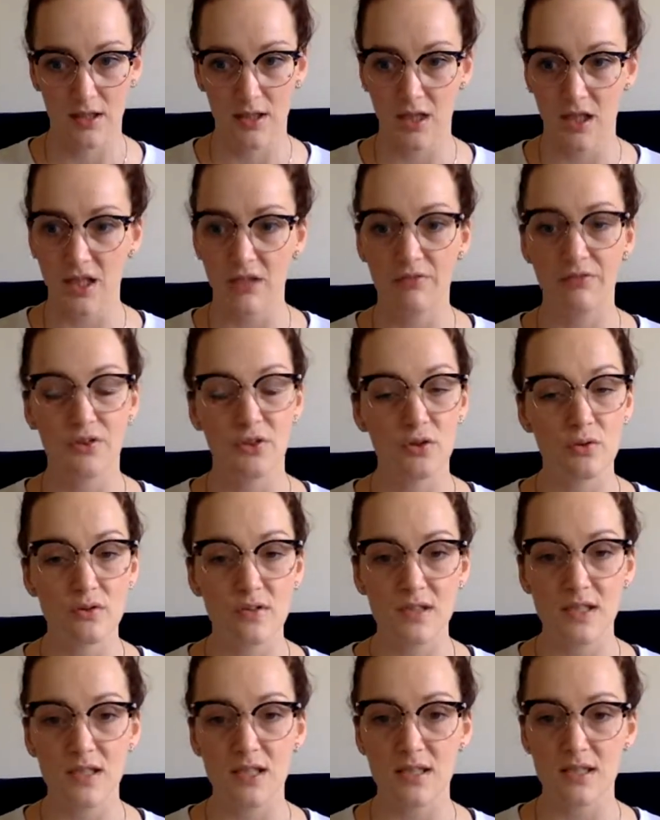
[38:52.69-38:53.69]
If you
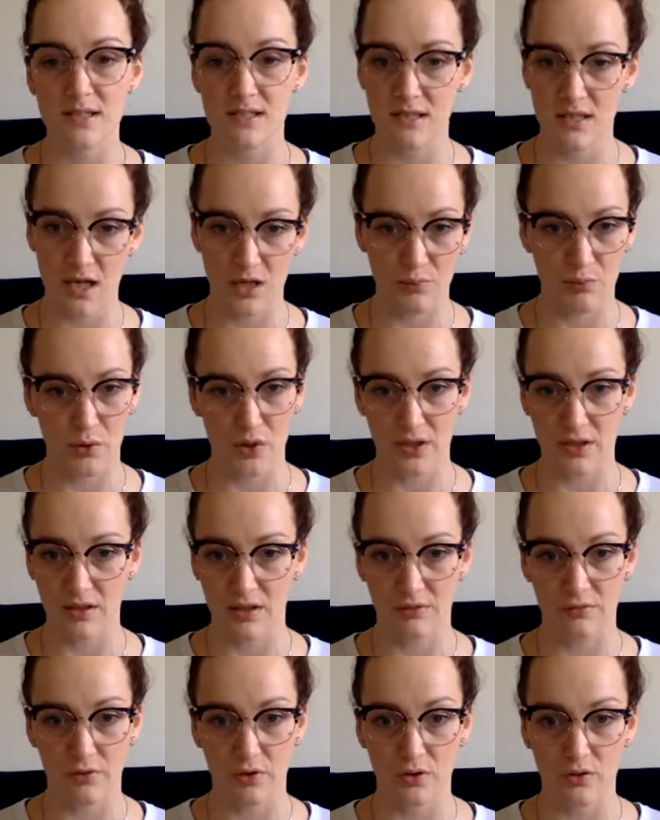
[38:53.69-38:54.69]
see it's not working
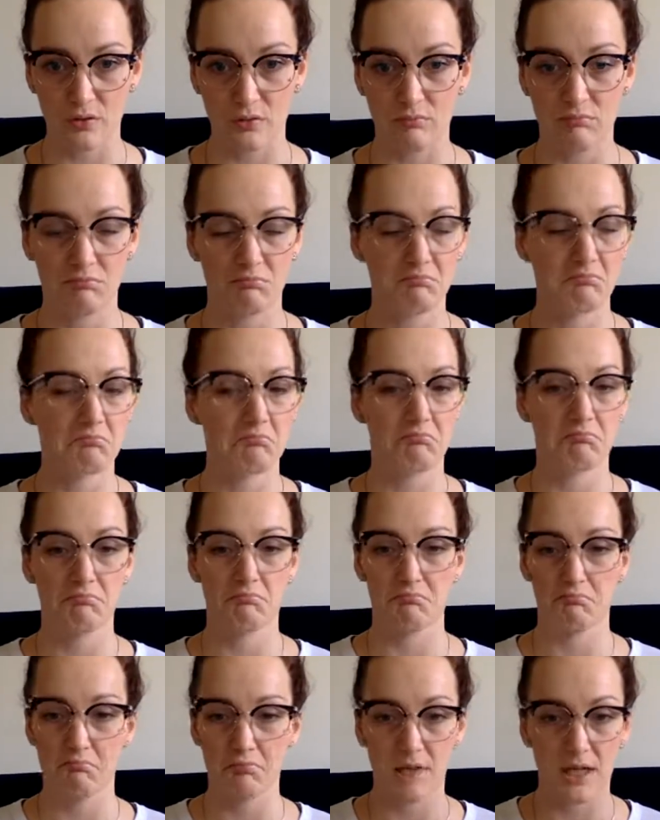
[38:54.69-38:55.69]
for you,
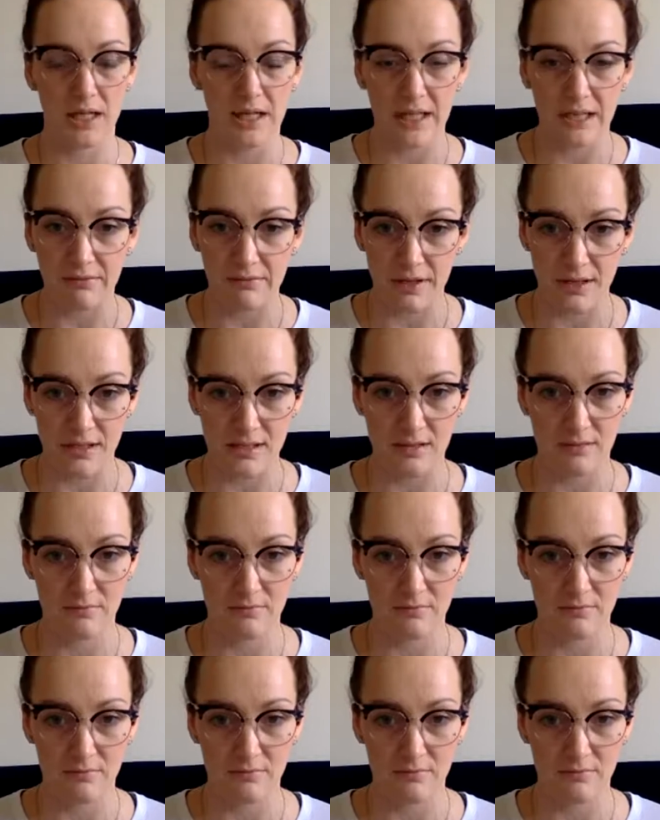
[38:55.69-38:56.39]
leave it.